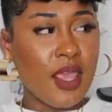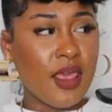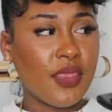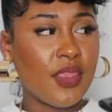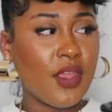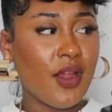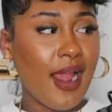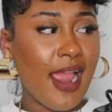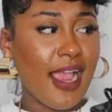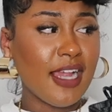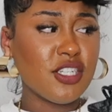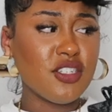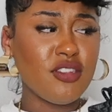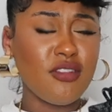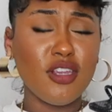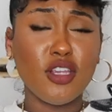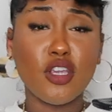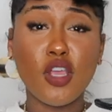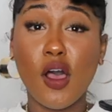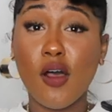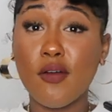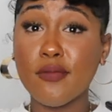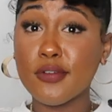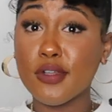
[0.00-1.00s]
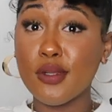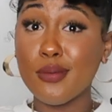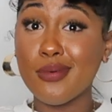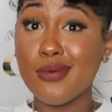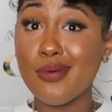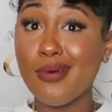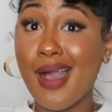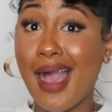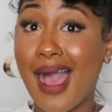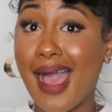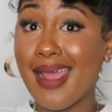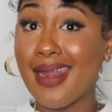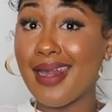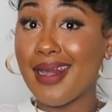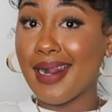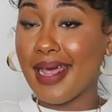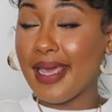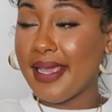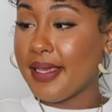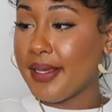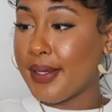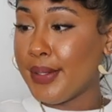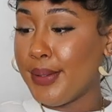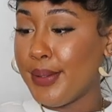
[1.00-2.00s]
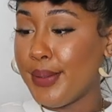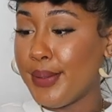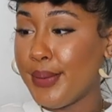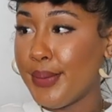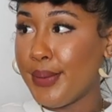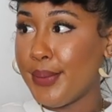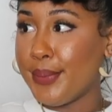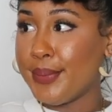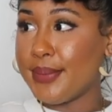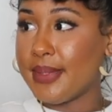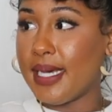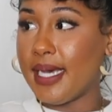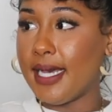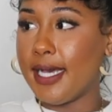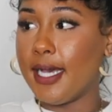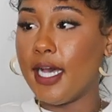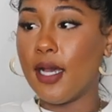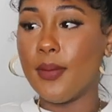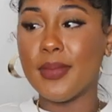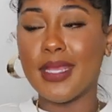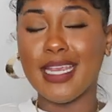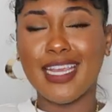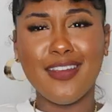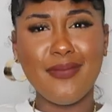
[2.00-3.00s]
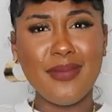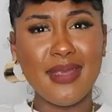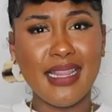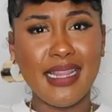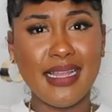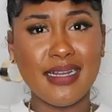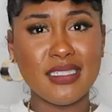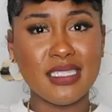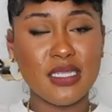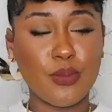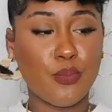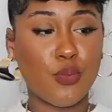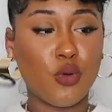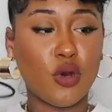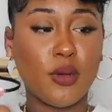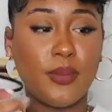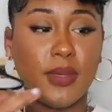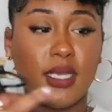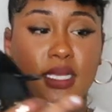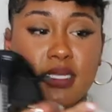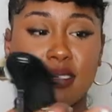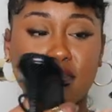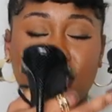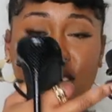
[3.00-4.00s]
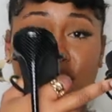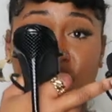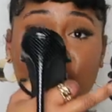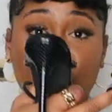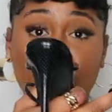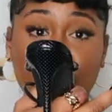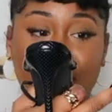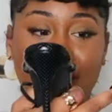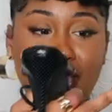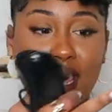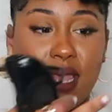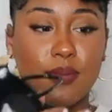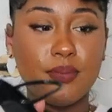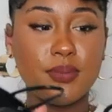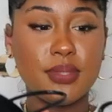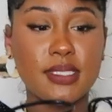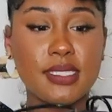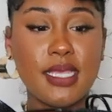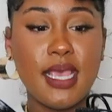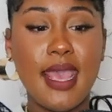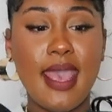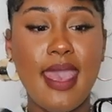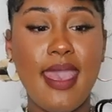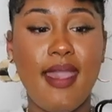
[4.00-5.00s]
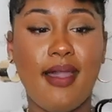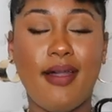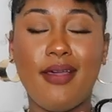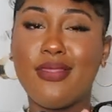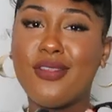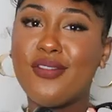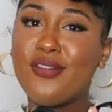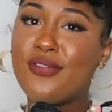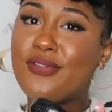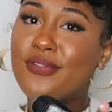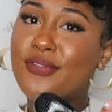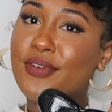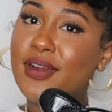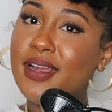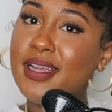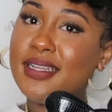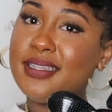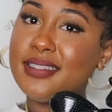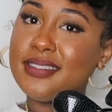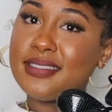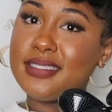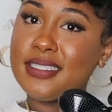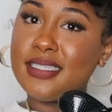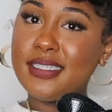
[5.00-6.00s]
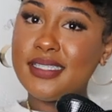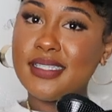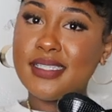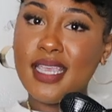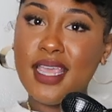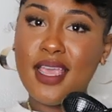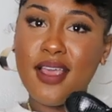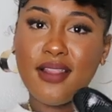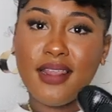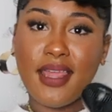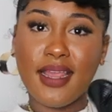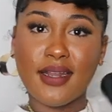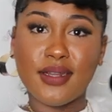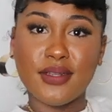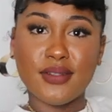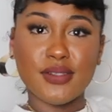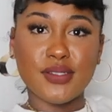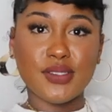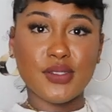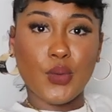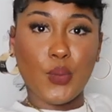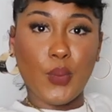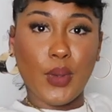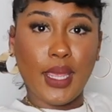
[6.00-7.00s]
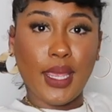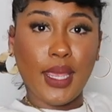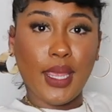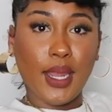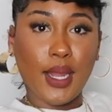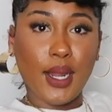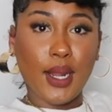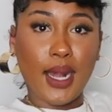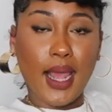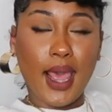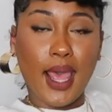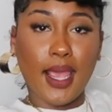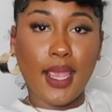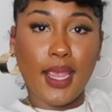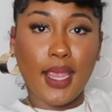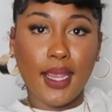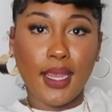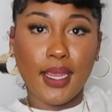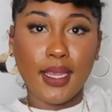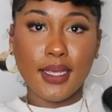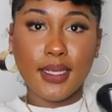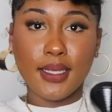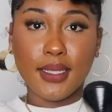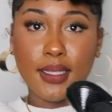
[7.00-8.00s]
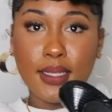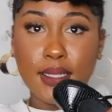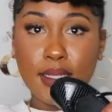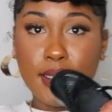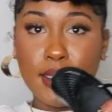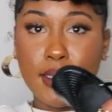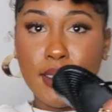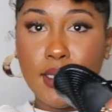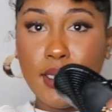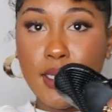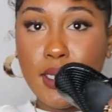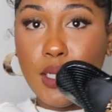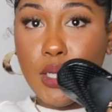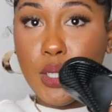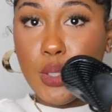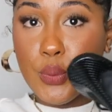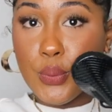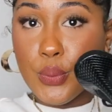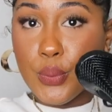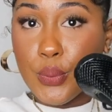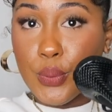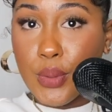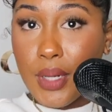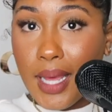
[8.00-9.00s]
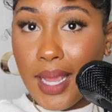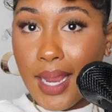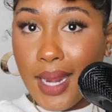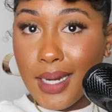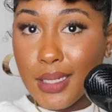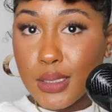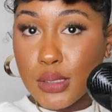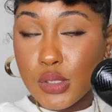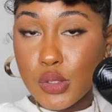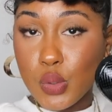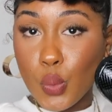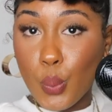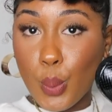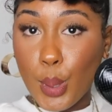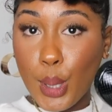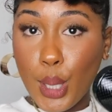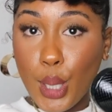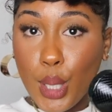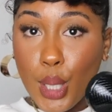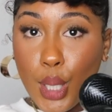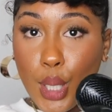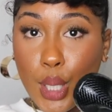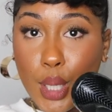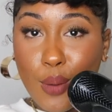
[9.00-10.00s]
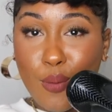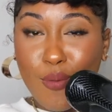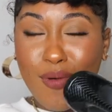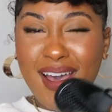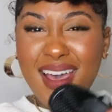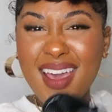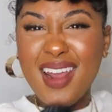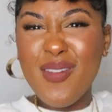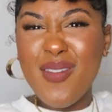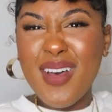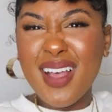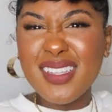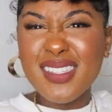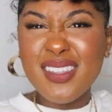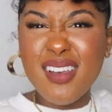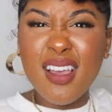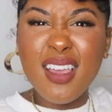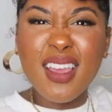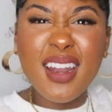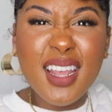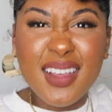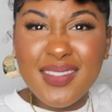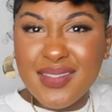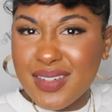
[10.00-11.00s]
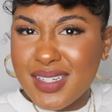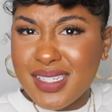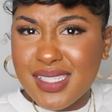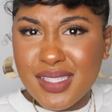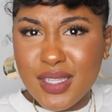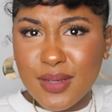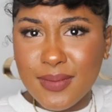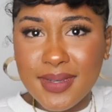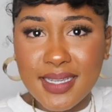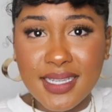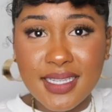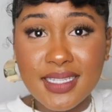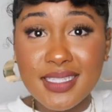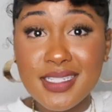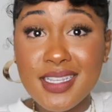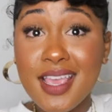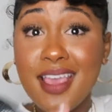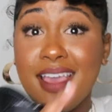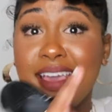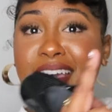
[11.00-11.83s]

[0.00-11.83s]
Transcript: they're actually comfortable i like them um they give me a lot of support because of the straps and the front detail like the square like little like a square why am i talking that voice so much